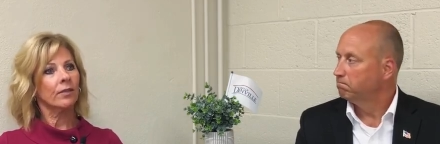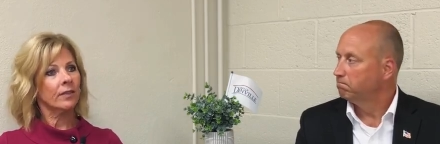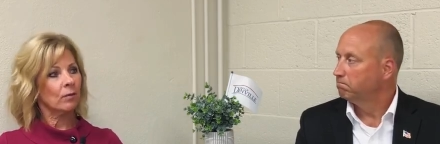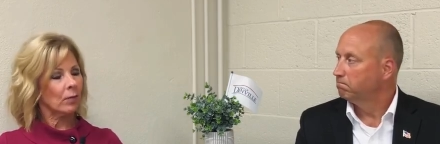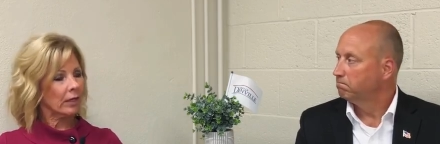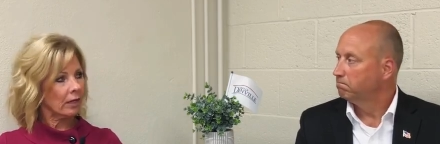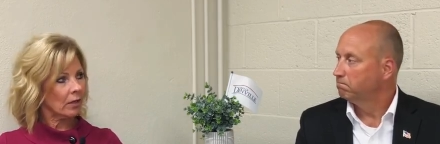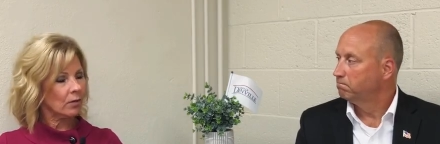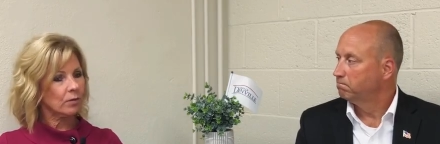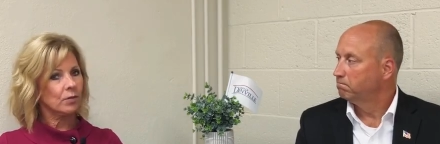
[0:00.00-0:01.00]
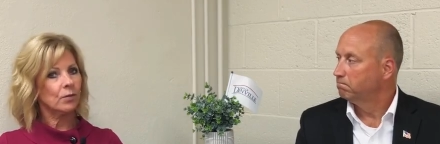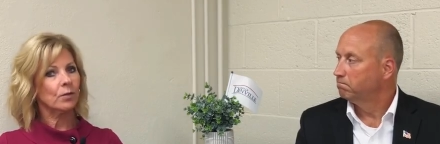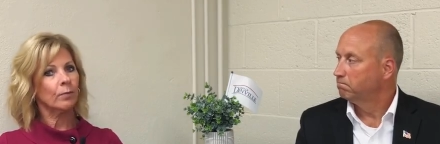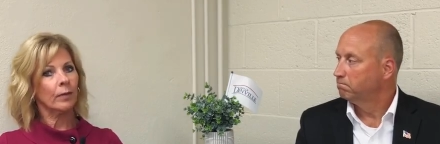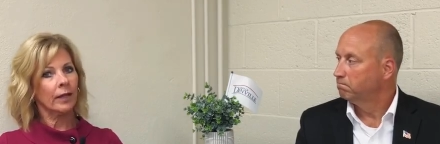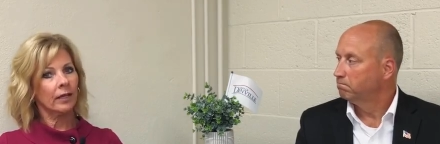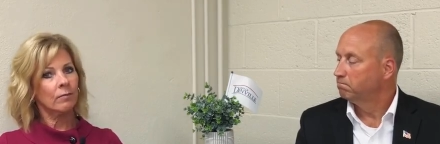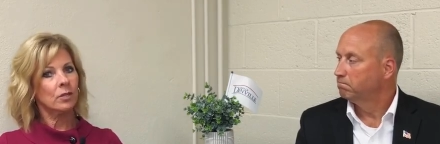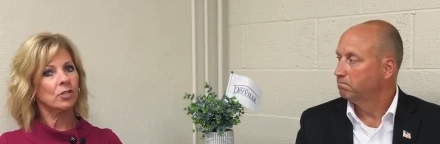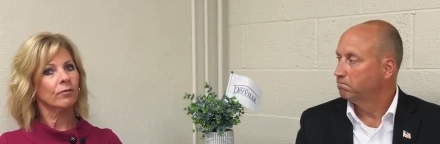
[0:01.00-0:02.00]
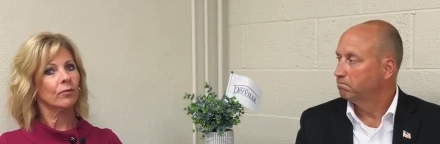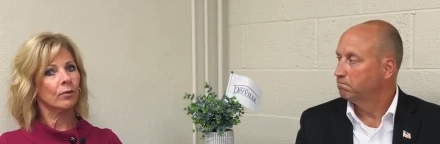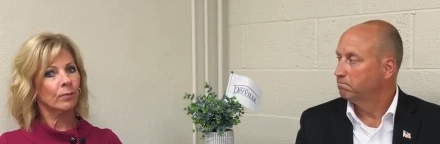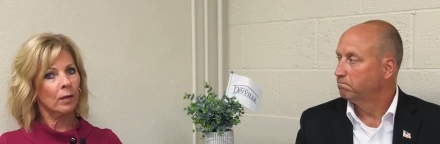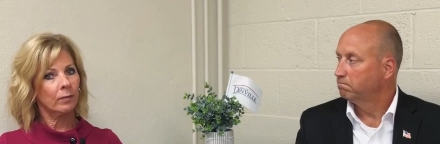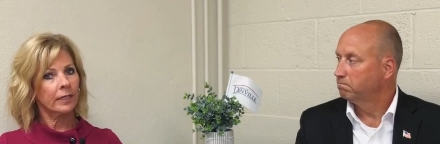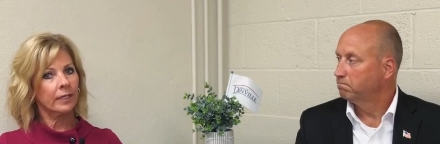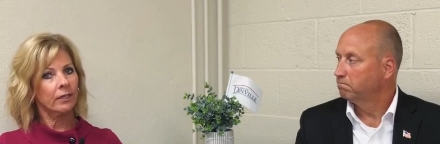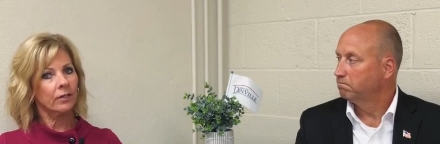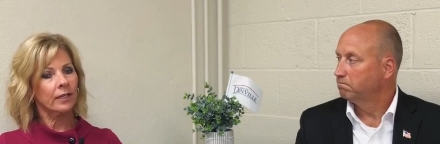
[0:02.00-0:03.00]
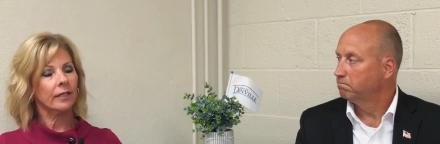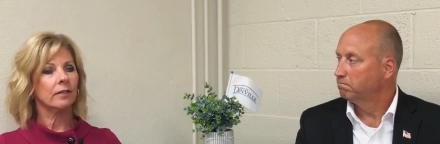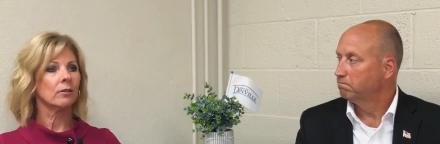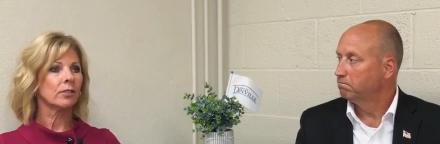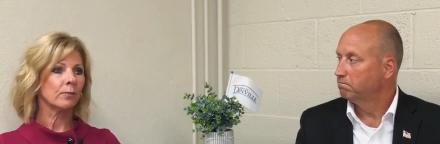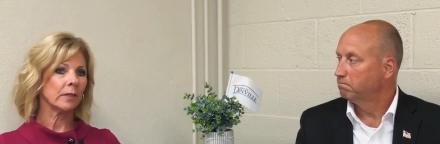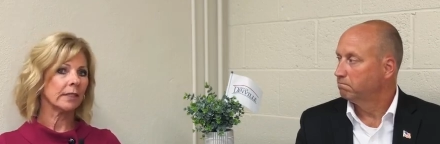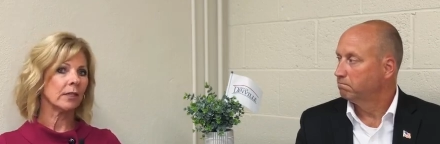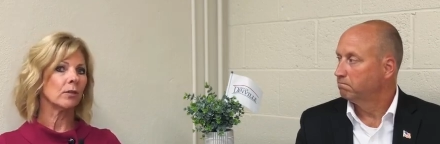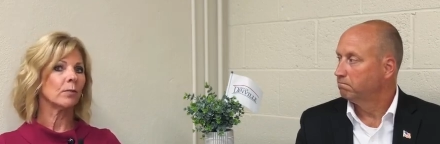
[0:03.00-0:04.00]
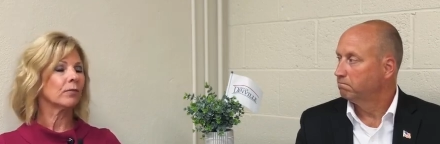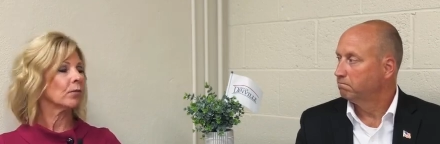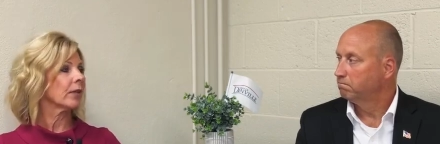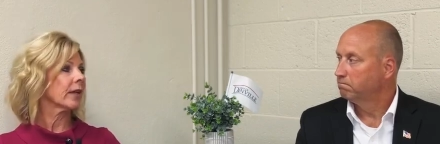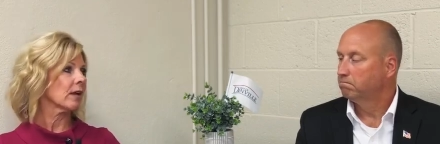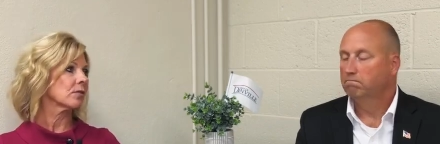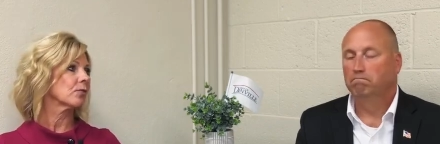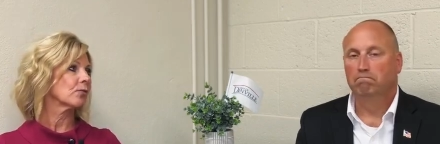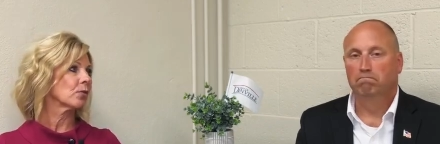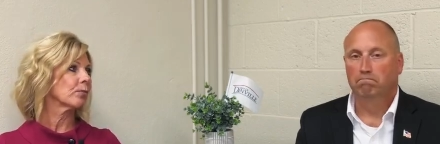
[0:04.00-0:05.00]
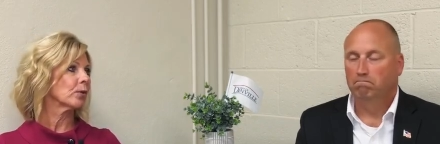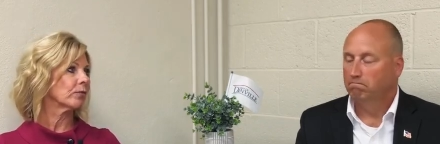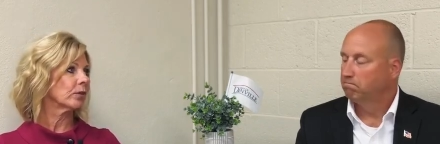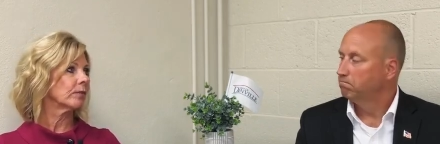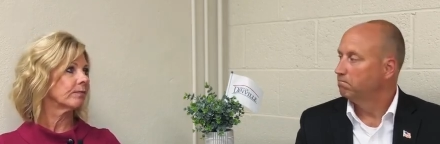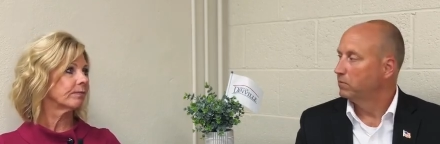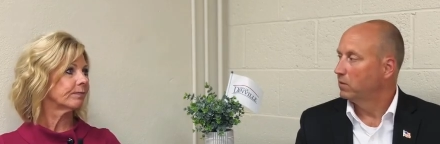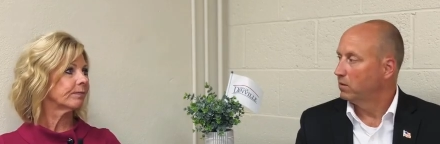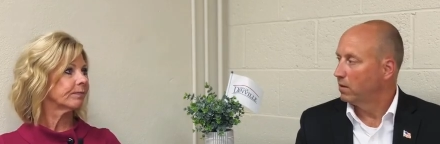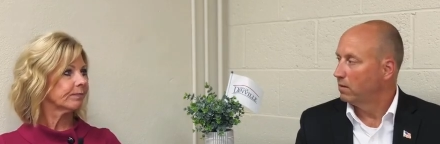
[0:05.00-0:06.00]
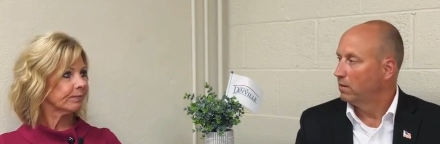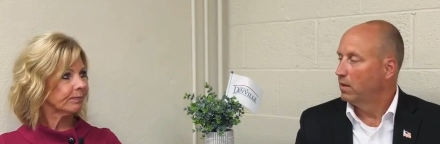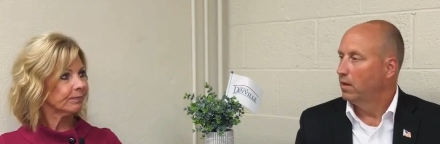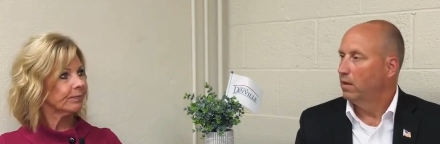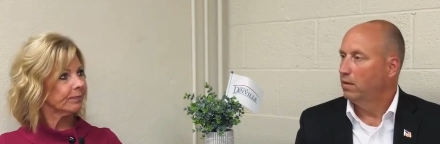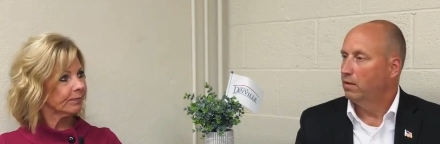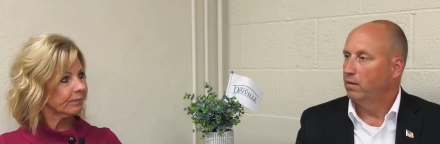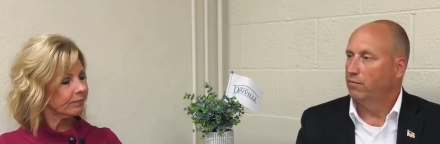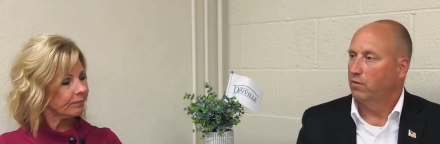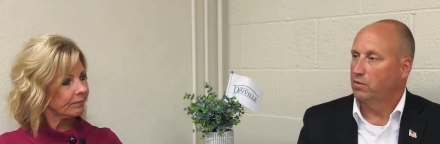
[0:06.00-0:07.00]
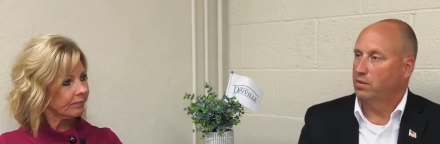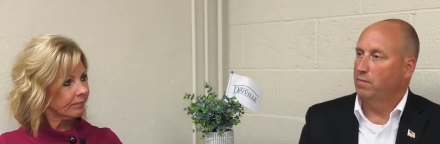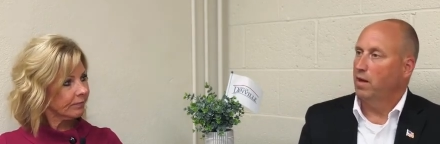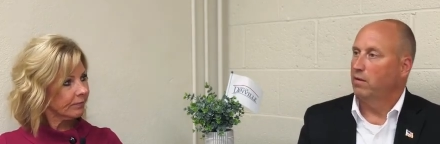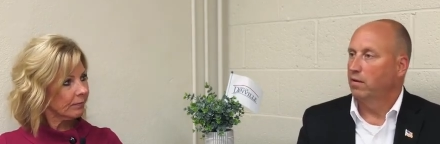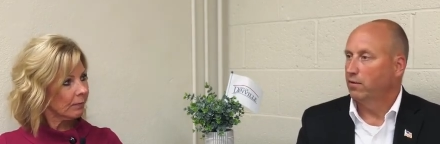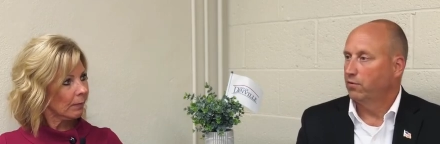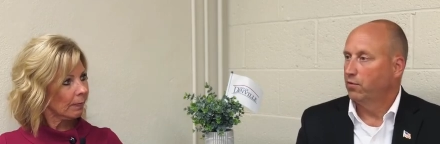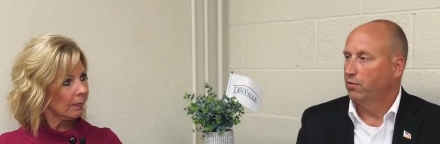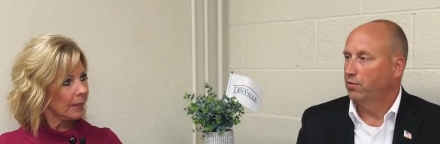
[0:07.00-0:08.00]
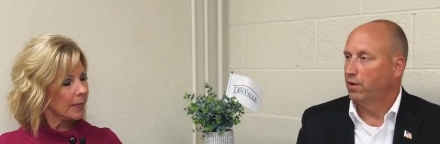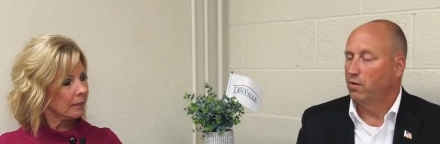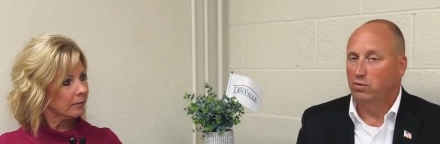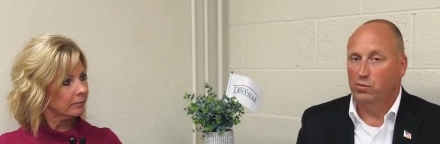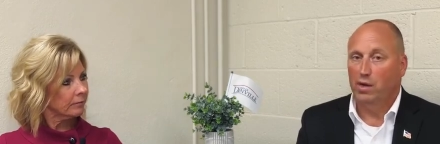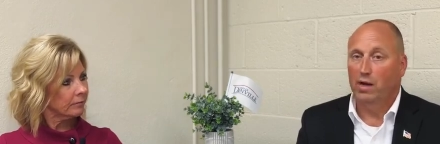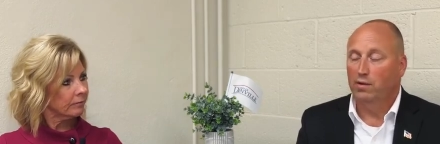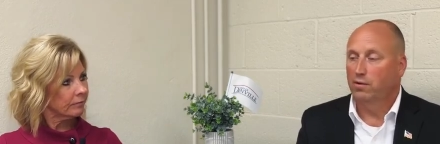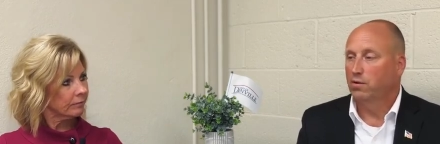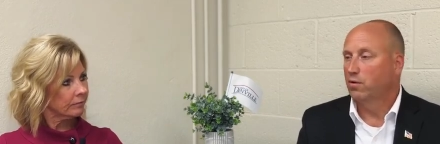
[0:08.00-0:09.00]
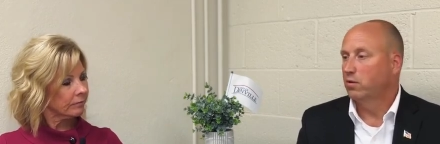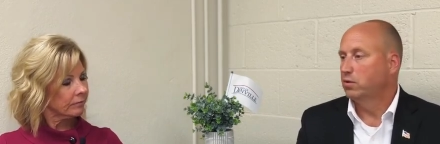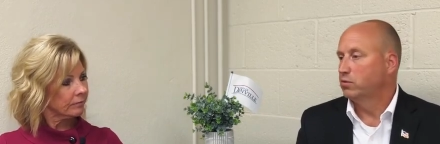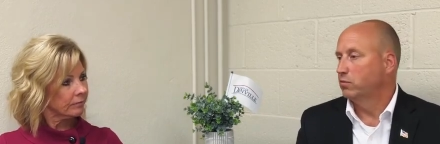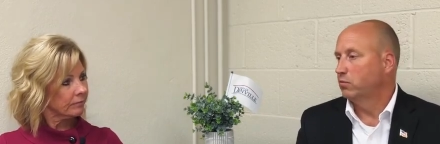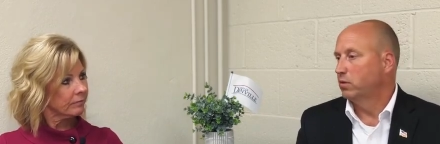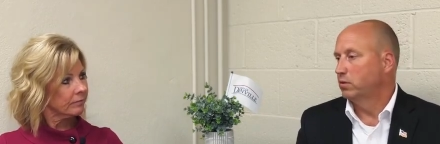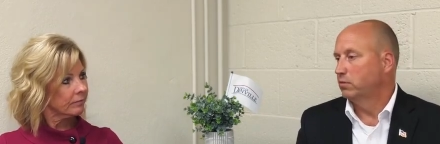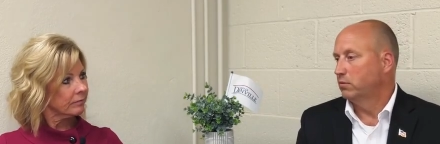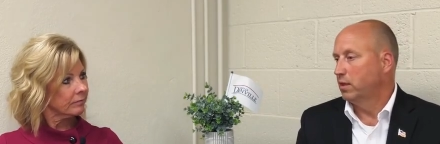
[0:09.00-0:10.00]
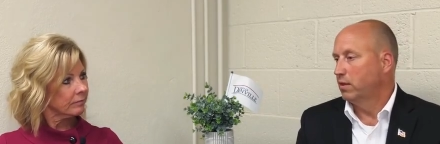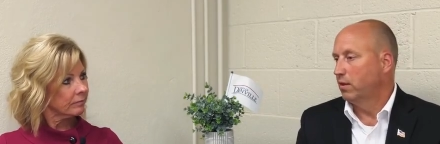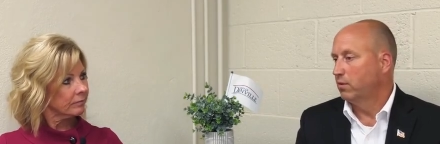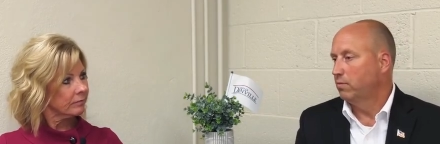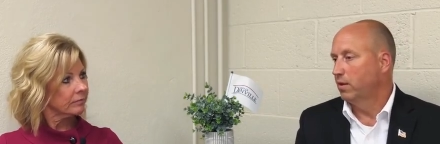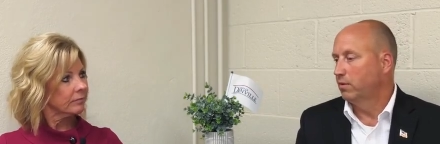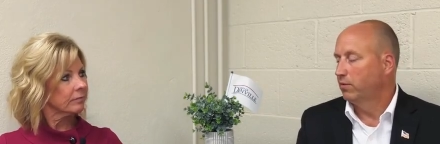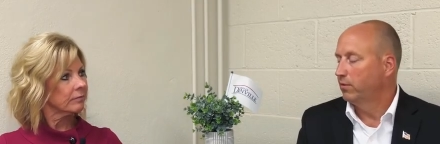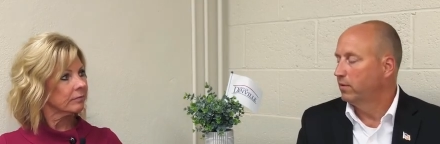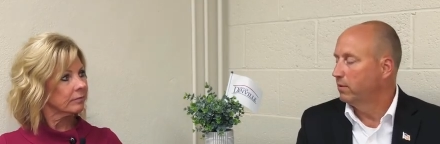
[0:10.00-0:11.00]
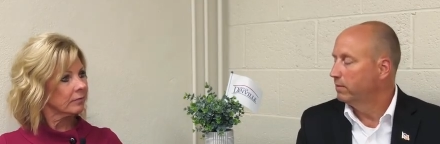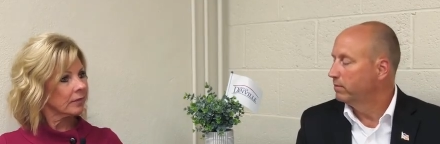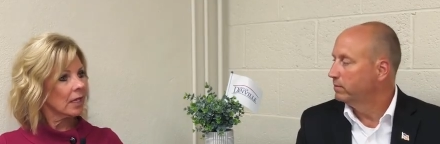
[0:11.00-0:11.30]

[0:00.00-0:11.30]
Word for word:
Speaker 1: that then we can go to the plan commission for a public hearing and ultimately go before the council for approval.
Speaker 2: Okay. And if folks come out next Tuesday, which we highly encourage, what can they expect to see?